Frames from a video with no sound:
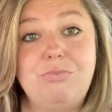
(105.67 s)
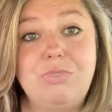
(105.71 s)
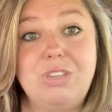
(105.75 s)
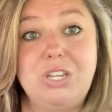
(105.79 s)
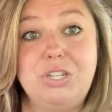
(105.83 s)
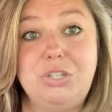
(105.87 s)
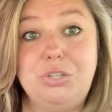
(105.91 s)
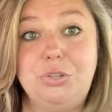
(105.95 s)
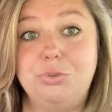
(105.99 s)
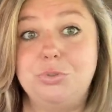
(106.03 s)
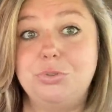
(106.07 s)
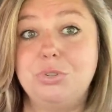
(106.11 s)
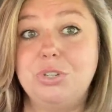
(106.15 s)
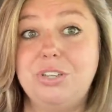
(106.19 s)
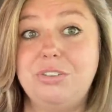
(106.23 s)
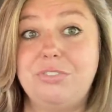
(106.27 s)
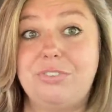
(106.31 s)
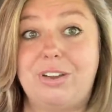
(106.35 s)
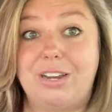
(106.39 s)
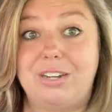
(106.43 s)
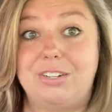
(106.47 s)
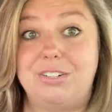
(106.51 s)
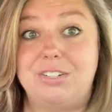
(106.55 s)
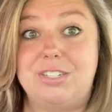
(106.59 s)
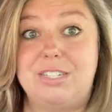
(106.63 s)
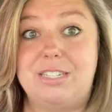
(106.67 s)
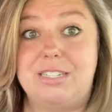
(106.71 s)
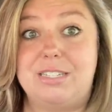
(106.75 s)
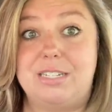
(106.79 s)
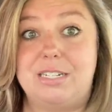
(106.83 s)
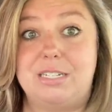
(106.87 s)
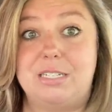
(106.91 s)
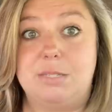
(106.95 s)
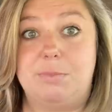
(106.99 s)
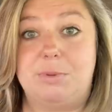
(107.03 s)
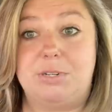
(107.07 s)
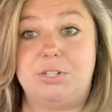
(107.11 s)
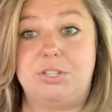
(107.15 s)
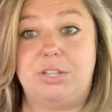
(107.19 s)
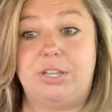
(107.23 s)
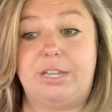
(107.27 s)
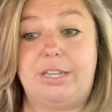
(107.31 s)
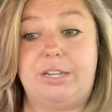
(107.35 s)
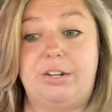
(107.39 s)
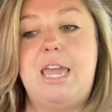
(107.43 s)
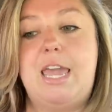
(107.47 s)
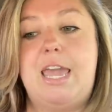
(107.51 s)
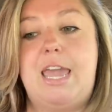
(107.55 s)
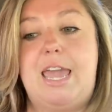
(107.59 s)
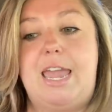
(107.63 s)
usually fire season is much
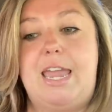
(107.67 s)
later,